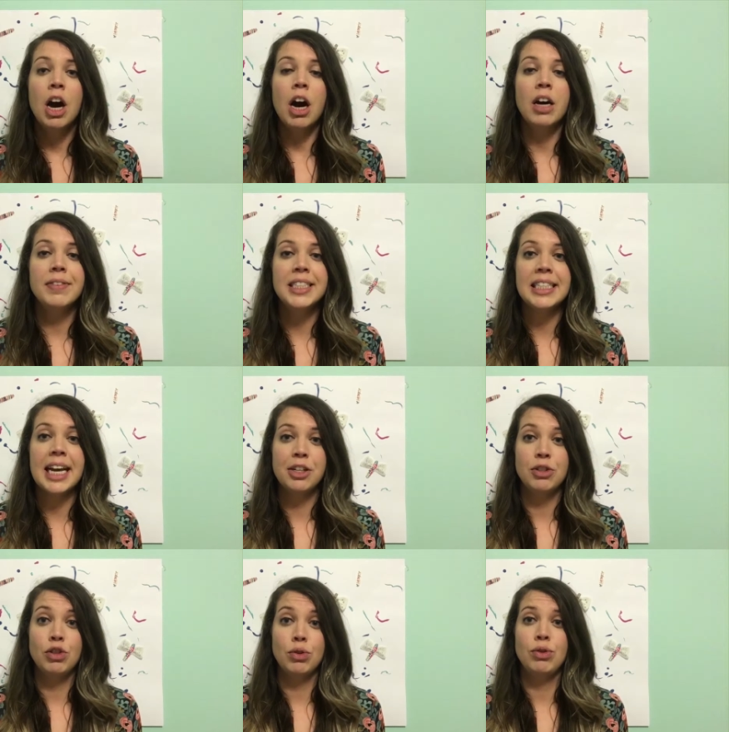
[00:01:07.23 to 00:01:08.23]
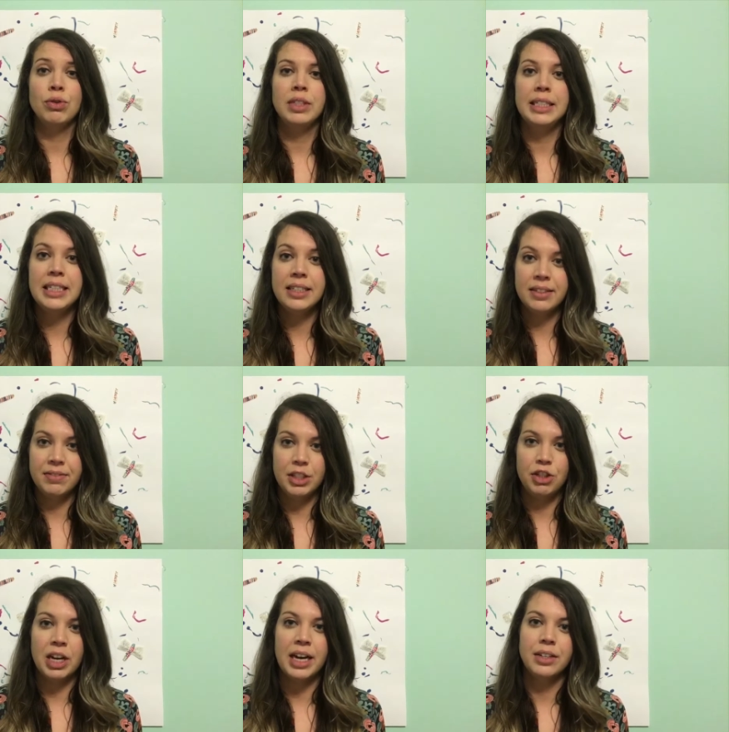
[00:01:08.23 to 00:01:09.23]
all of the psychosocial needs of the
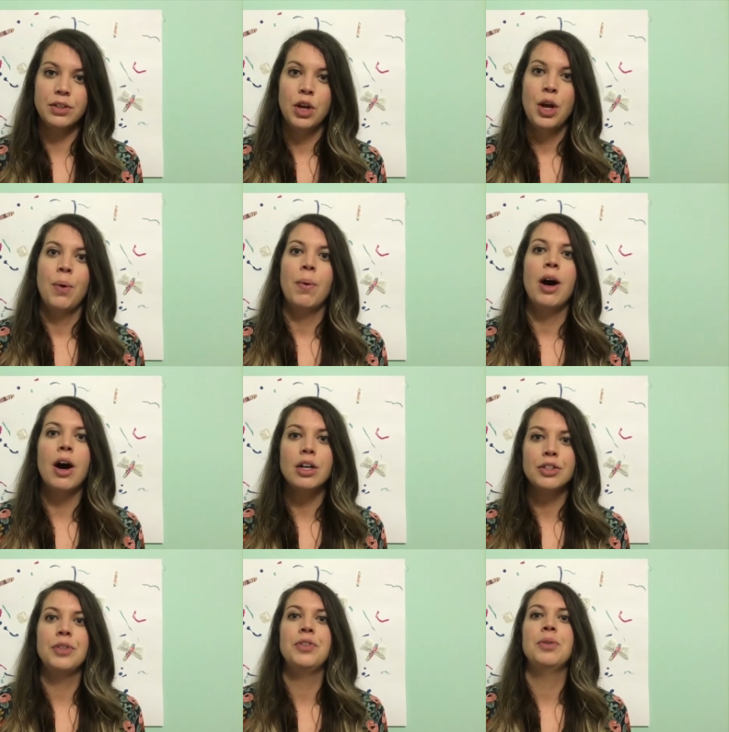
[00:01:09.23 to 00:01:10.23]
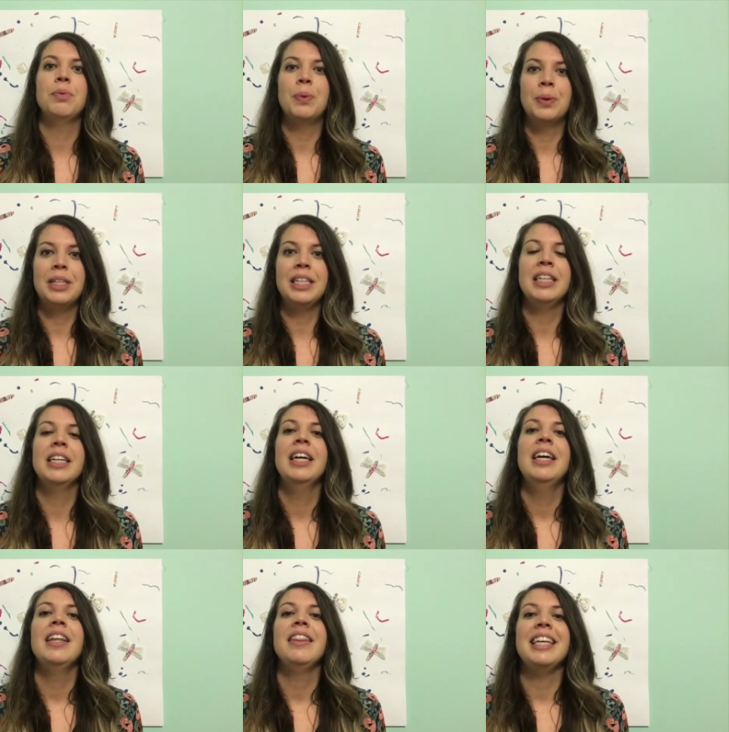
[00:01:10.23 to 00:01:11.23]
child, while also supporting
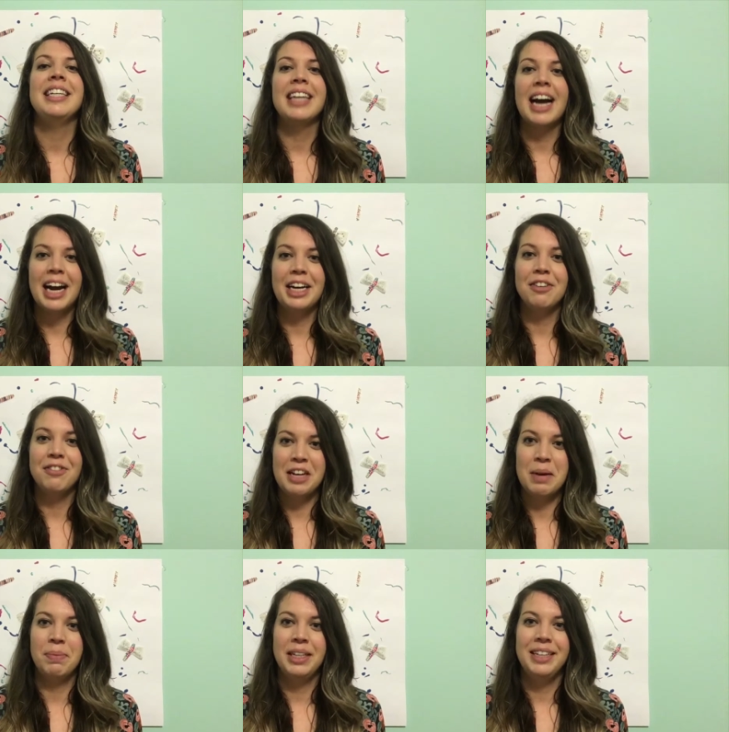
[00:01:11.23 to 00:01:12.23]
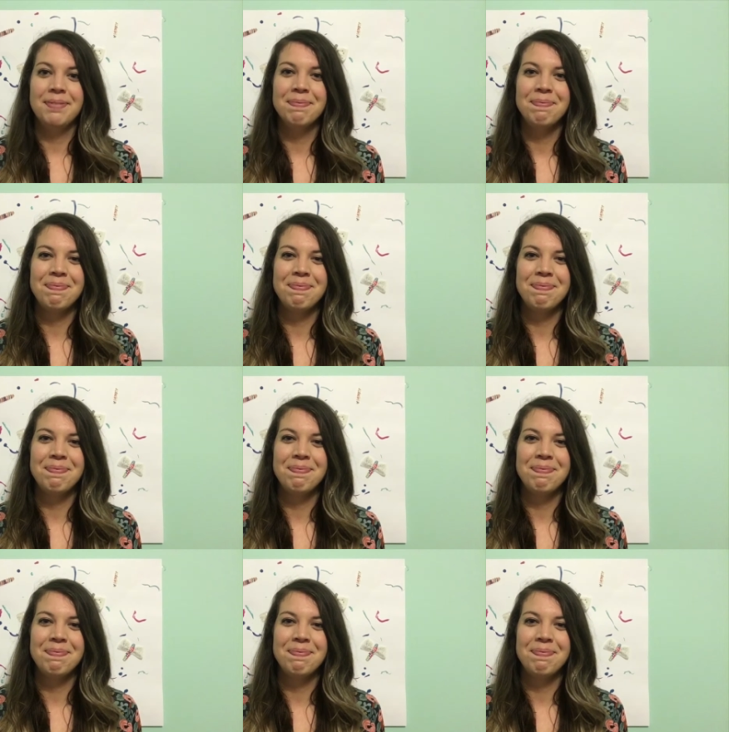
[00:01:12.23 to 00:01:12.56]
the entire family.